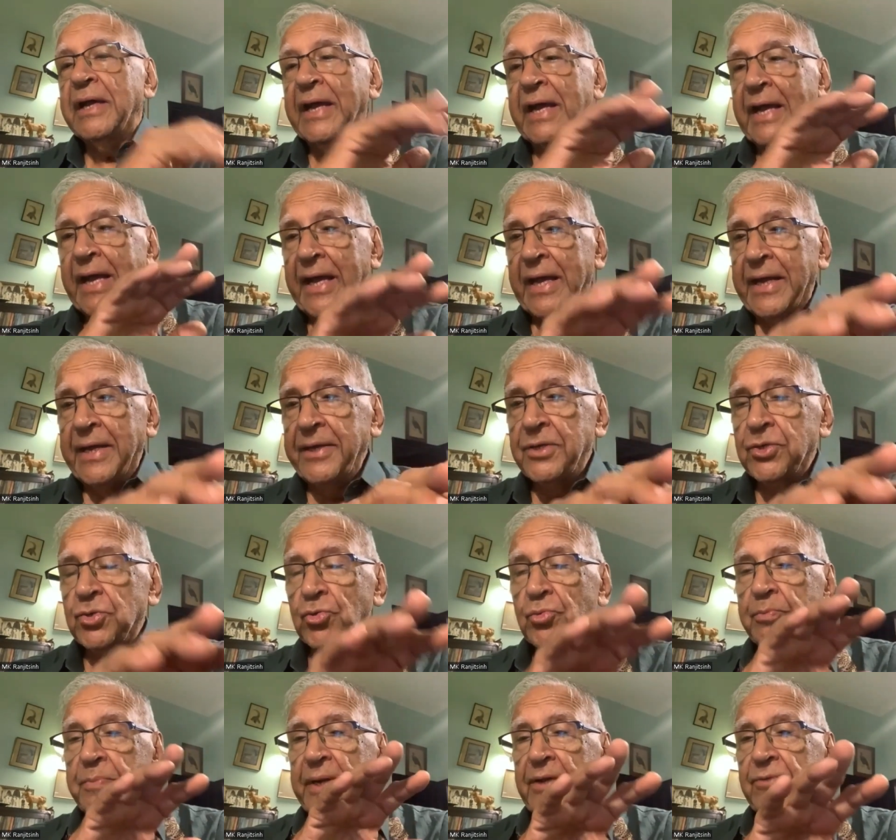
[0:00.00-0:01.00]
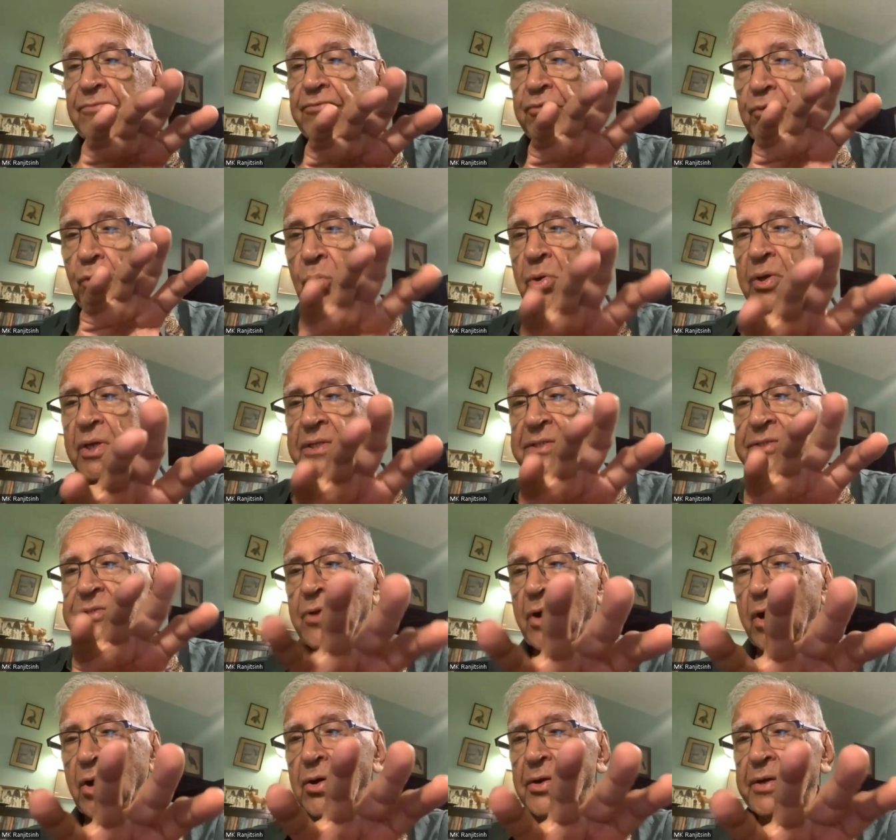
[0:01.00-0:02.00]
and to bring focus
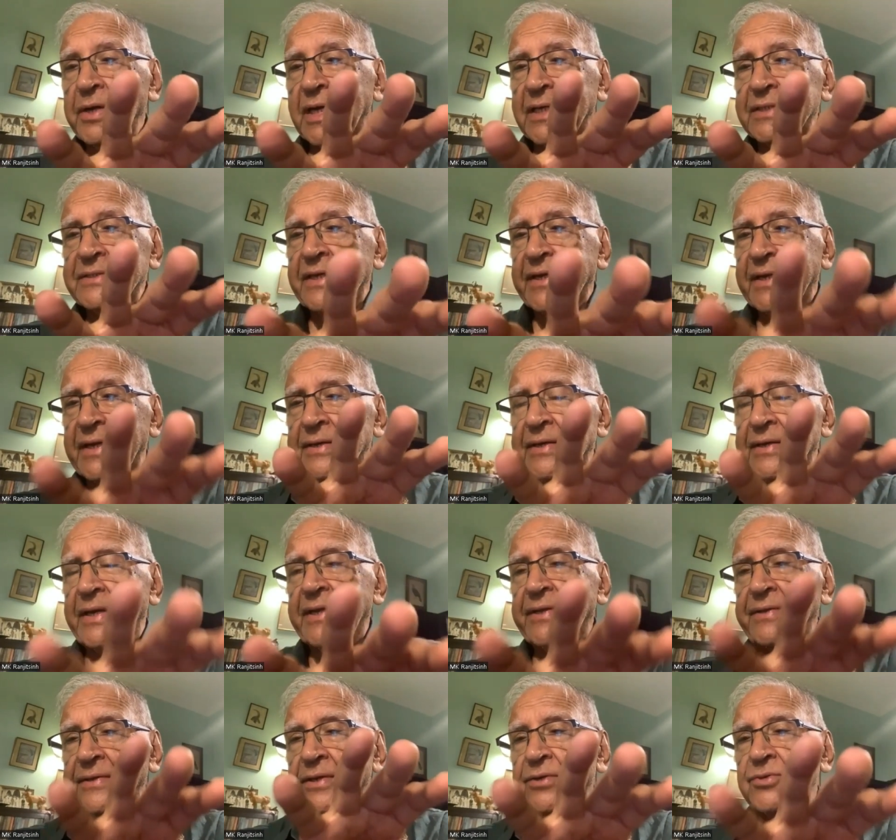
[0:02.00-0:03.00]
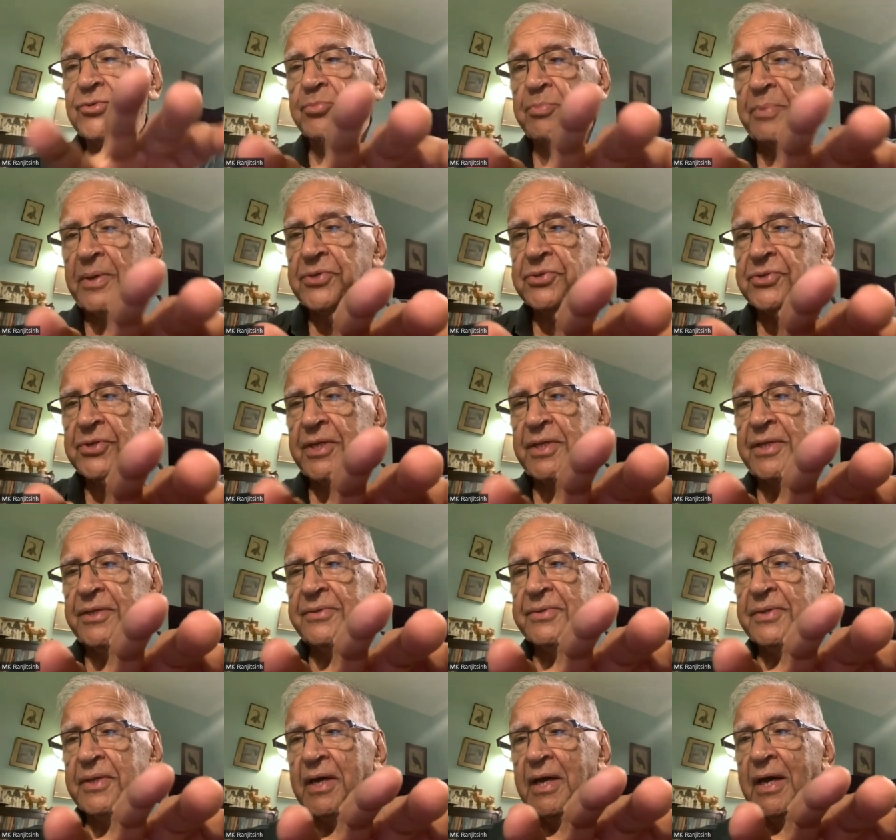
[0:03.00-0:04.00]
on other endangered
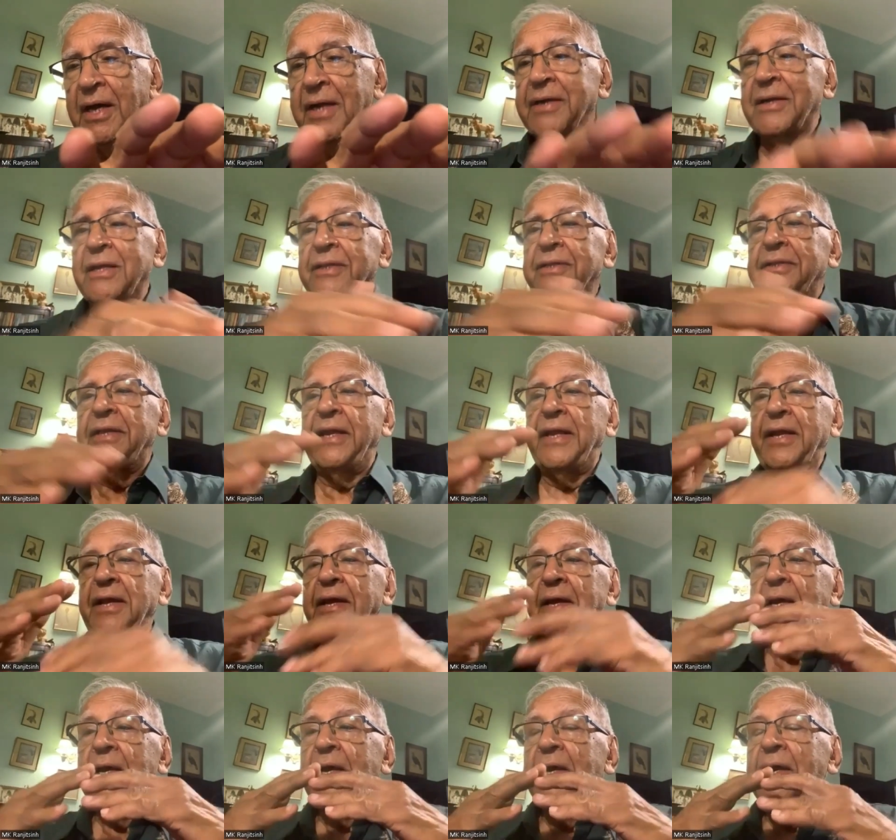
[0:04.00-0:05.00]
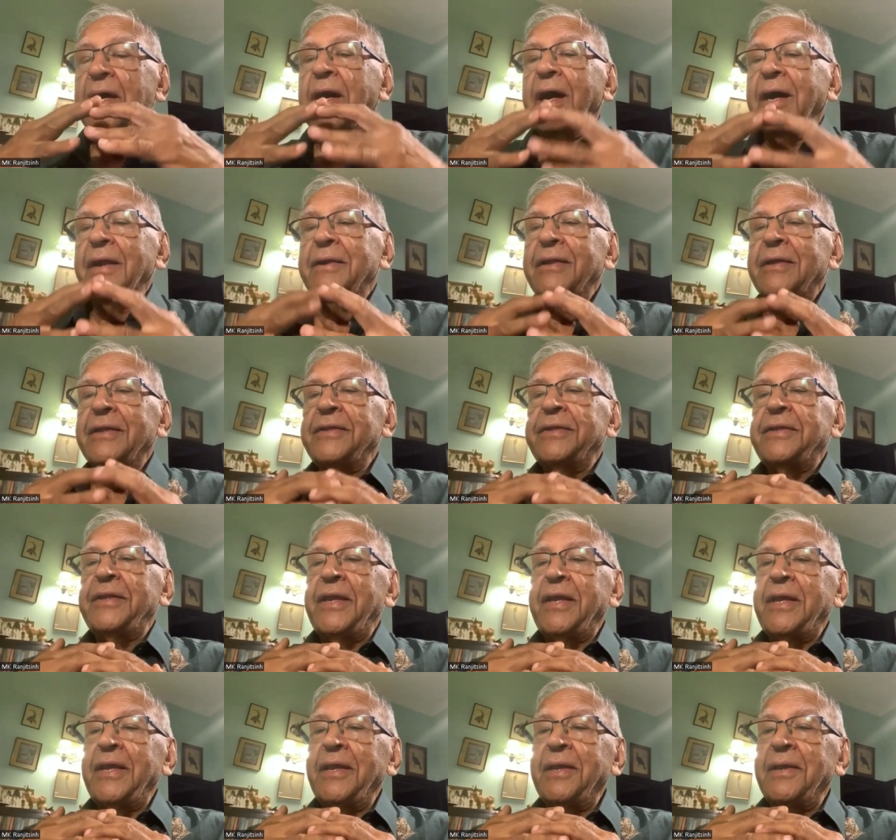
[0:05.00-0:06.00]
species under the under
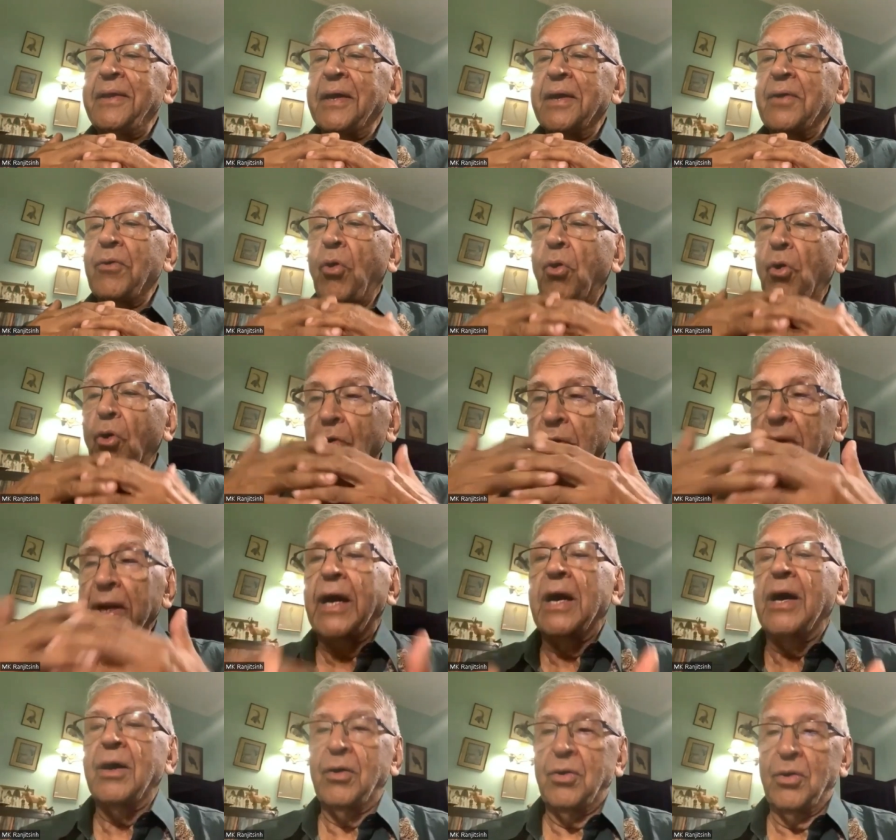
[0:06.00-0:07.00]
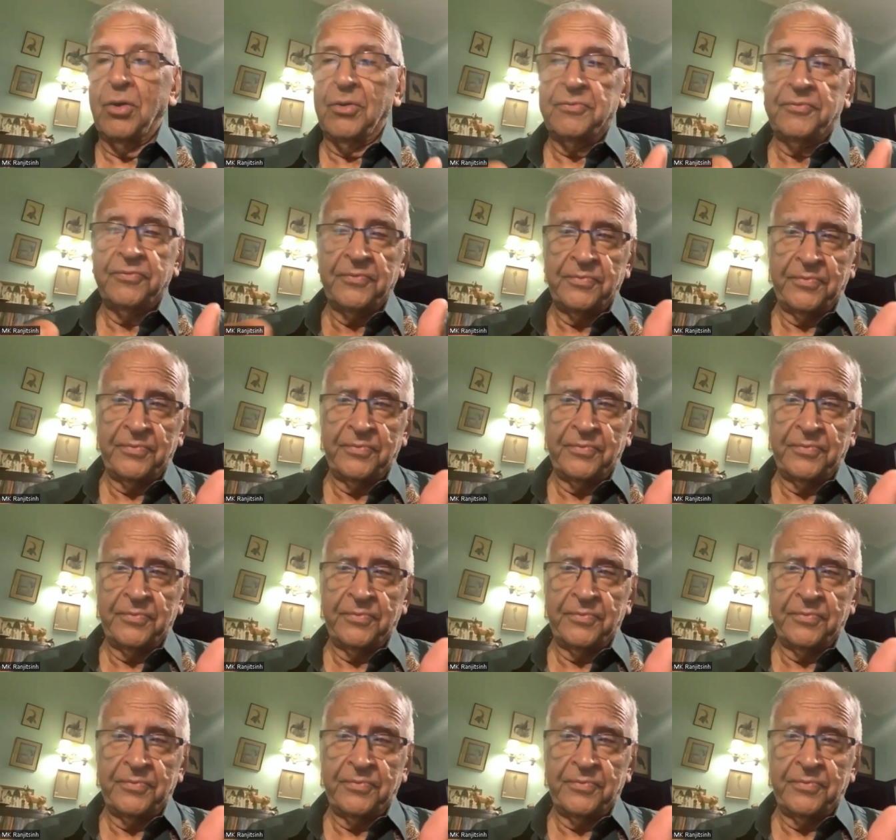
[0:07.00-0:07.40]
the aura of